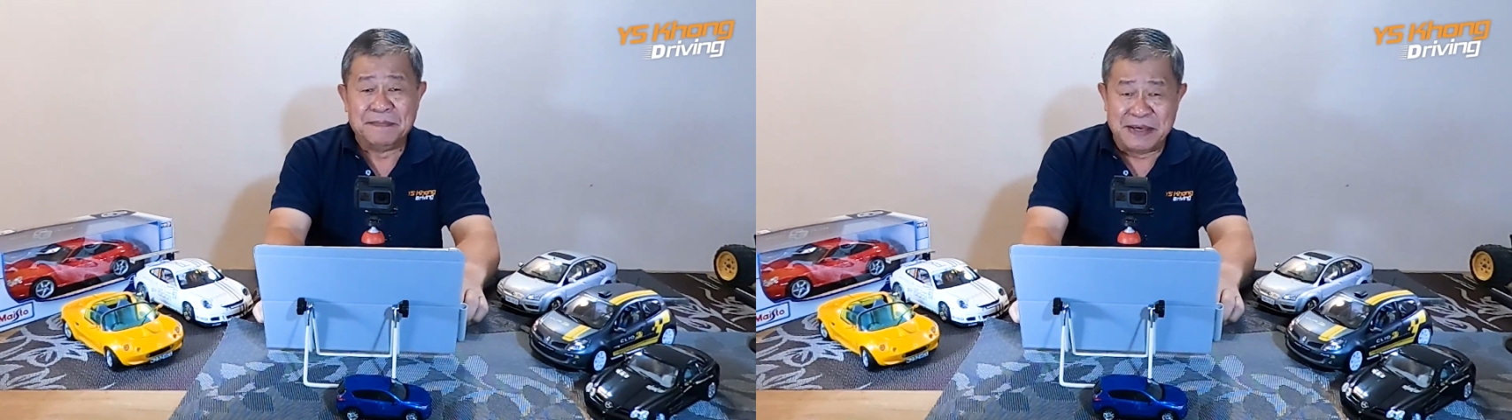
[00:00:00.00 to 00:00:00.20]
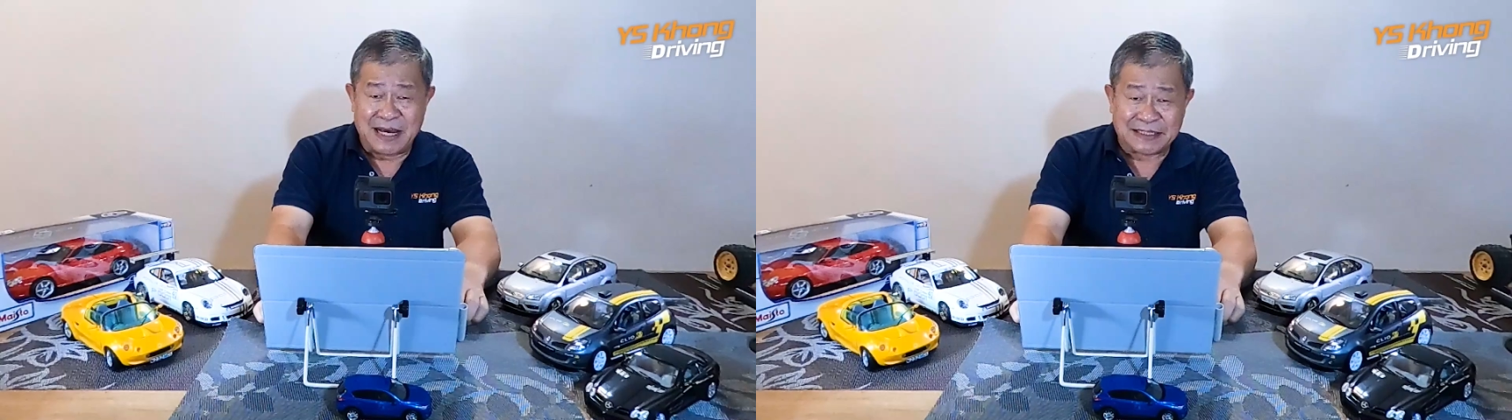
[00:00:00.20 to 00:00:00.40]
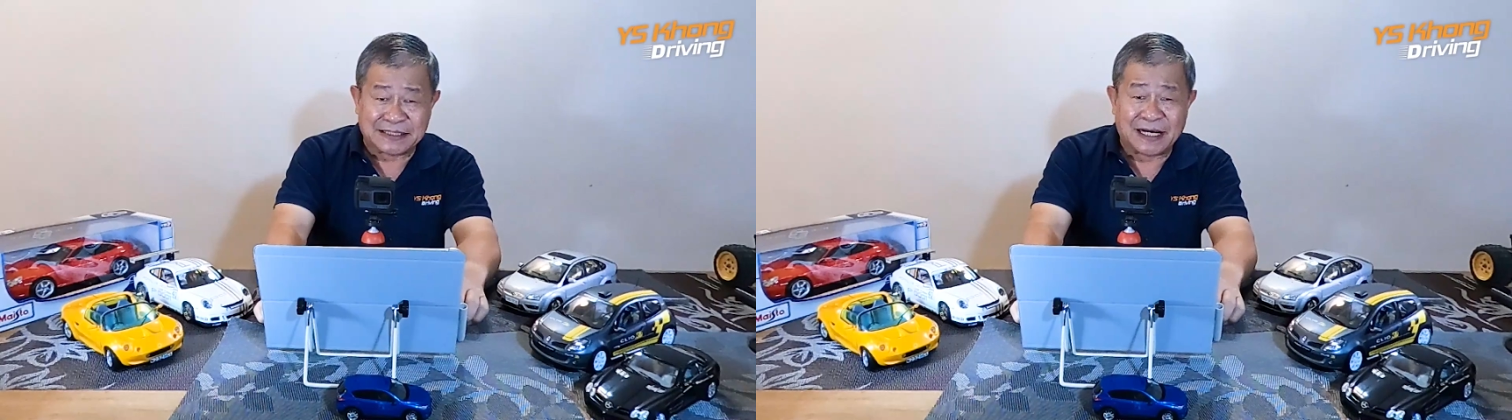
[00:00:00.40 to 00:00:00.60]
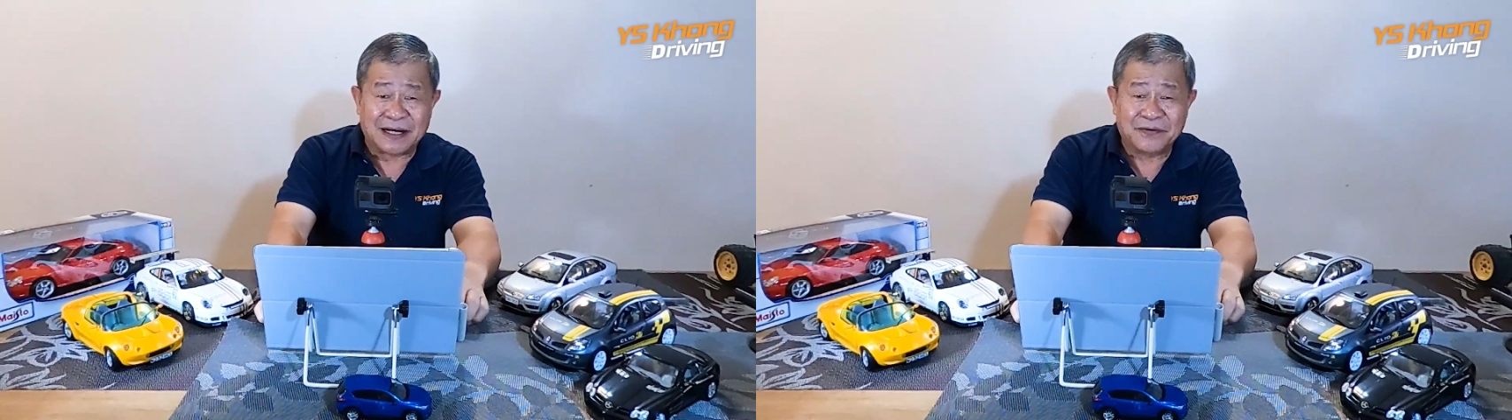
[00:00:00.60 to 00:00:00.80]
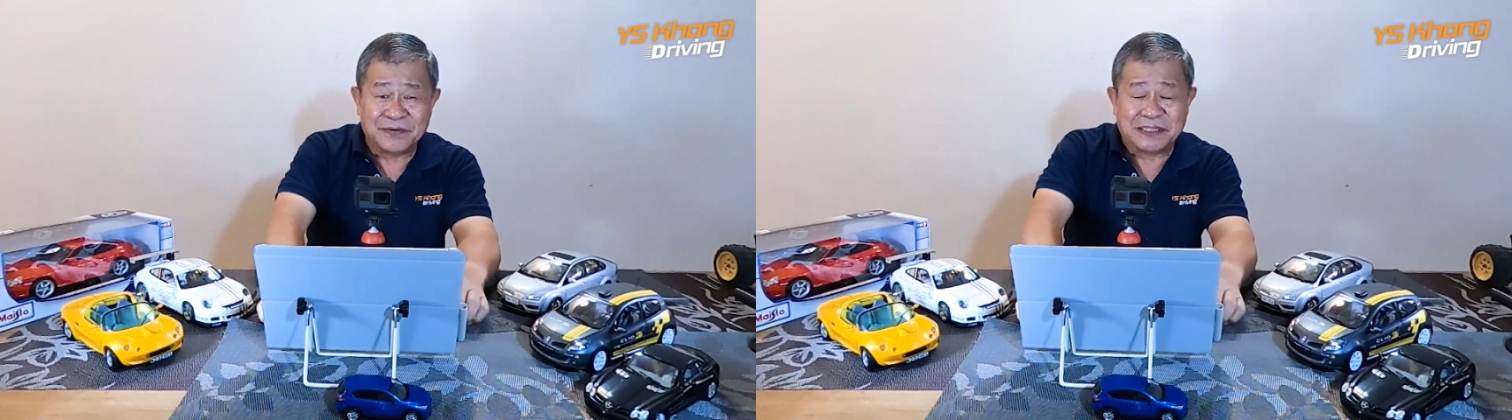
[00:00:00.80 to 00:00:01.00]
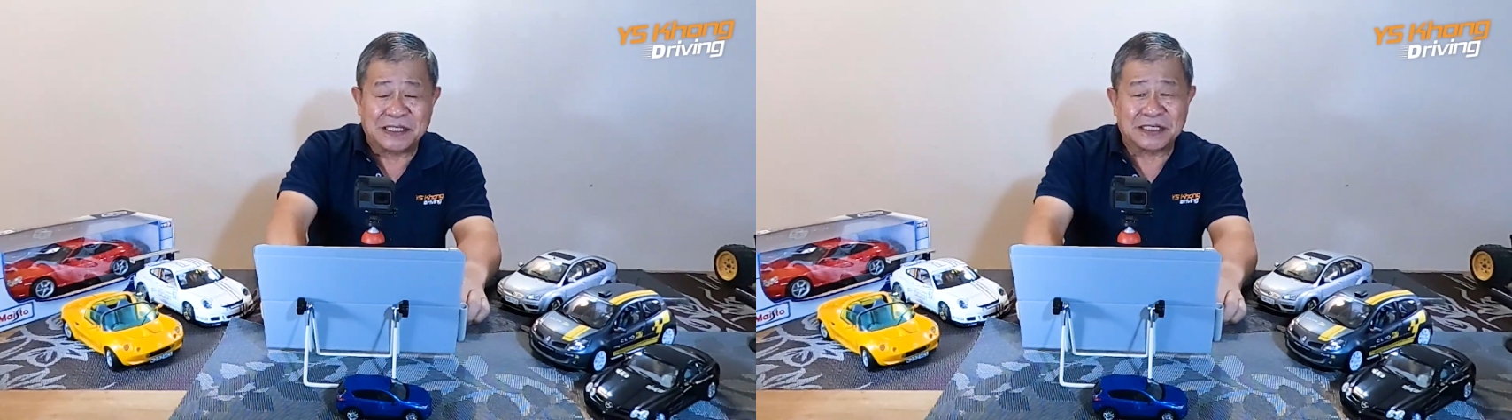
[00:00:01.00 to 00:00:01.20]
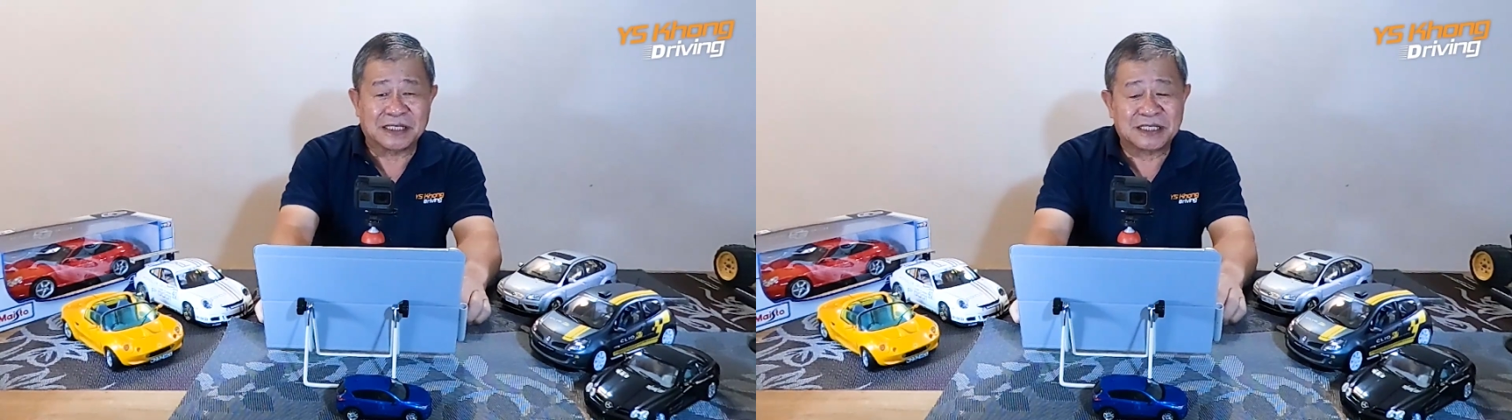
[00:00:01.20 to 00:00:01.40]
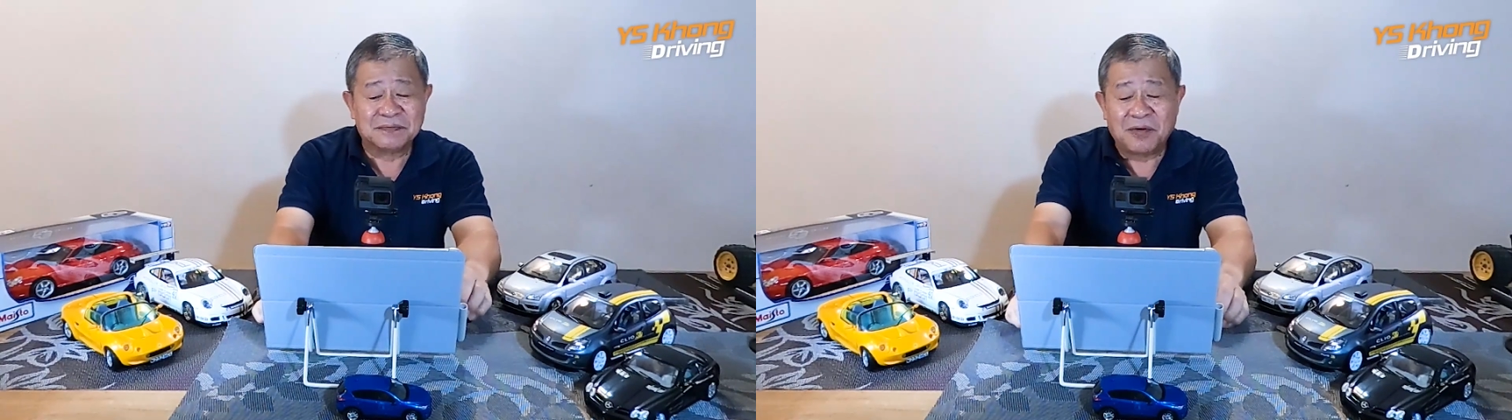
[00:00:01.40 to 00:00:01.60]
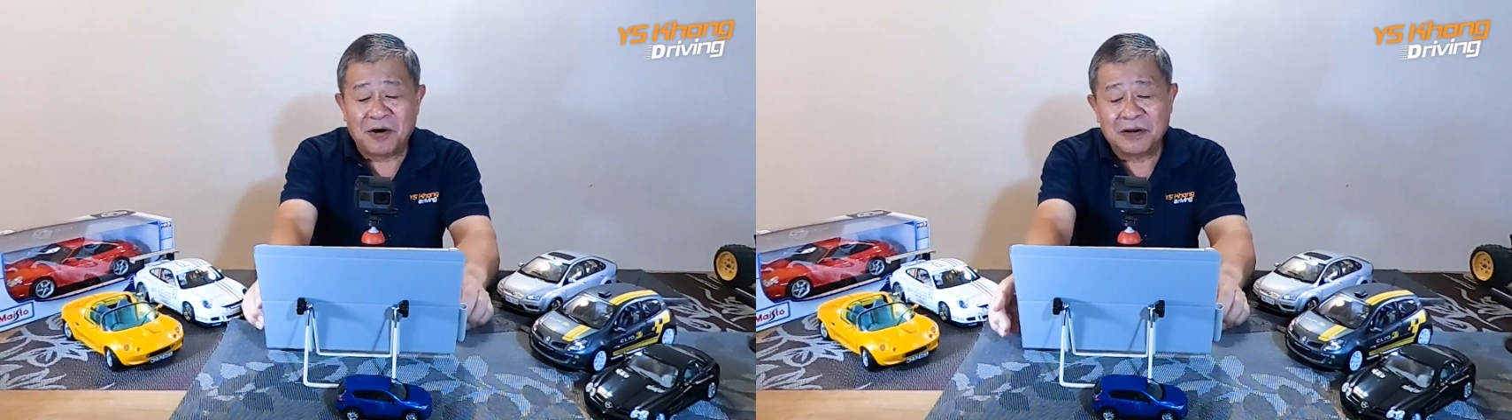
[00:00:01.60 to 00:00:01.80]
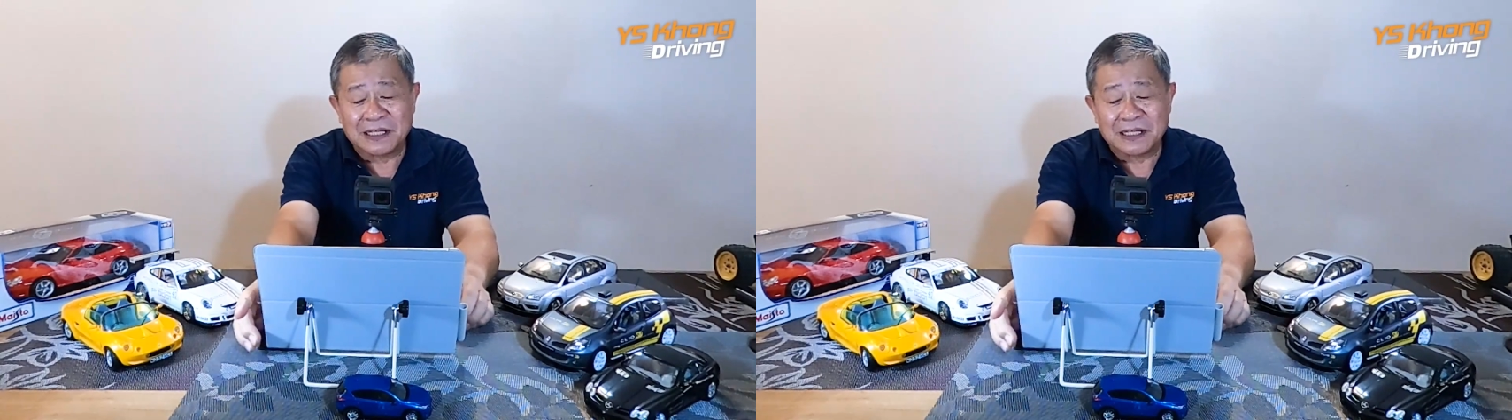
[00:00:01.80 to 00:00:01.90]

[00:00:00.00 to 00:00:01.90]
Miata, which is a small